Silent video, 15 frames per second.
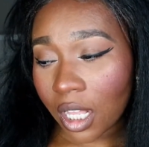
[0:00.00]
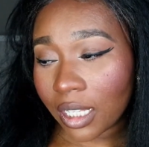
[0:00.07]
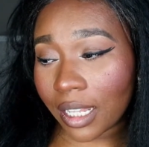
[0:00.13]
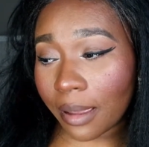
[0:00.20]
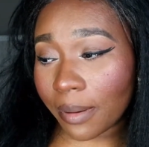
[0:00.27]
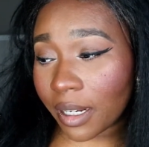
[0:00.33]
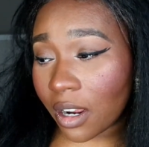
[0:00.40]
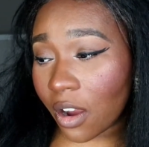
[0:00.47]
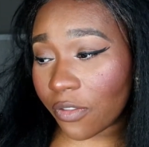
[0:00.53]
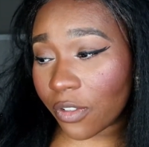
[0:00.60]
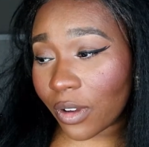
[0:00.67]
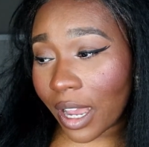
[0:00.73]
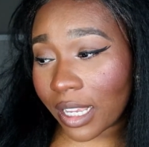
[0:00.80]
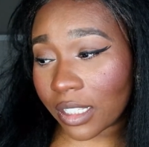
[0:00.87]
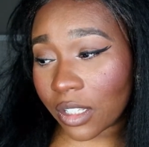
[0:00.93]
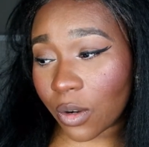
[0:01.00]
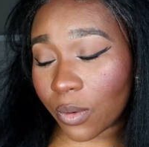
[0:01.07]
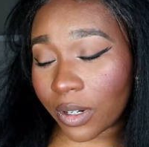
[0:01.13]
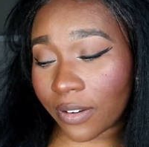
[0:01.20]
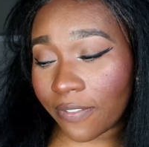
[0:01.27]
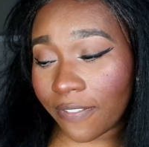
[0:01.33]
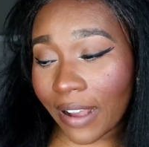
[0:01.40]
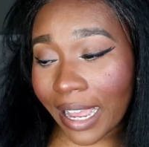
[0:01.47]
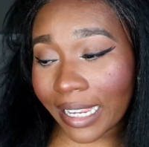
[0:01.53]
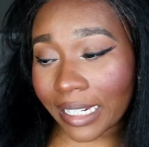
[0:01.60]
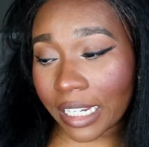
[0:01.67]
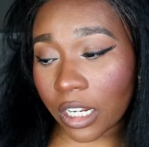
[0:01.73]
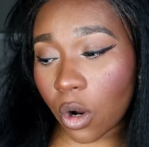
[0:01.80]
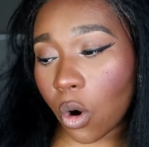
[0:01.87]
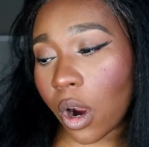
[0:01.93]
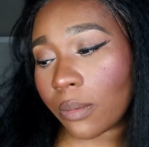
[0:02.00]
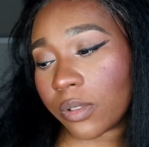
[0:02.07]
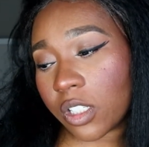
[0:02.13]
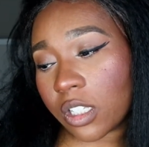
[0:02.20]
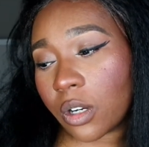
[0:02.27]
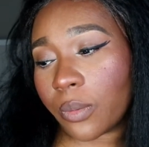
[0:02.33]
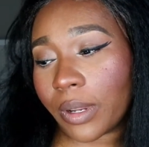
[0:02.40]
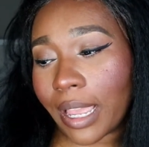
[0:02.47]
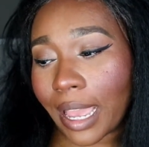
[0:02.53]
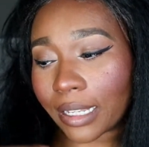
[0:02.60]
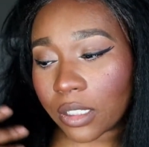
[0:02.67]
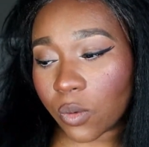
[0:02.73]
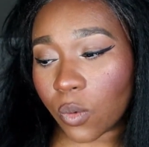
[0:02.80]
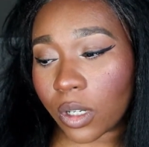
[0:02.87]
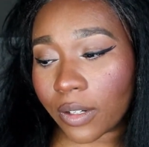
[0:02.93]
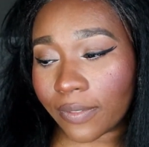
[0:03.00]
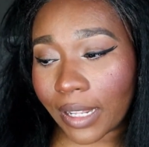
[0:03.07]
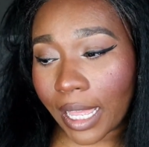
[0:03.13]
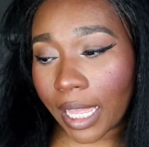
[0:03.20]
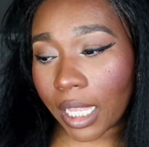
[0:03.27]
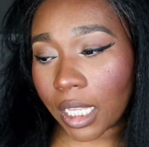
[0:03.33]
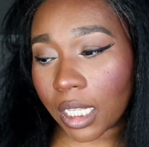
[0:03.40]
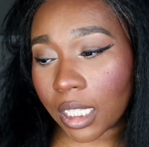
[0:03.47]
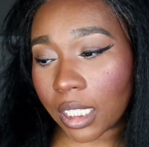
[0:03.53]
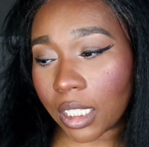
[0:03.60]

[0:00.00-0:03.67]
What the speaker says: Let me know if you guys know where to find it, or I'm just gonna react to one of, like,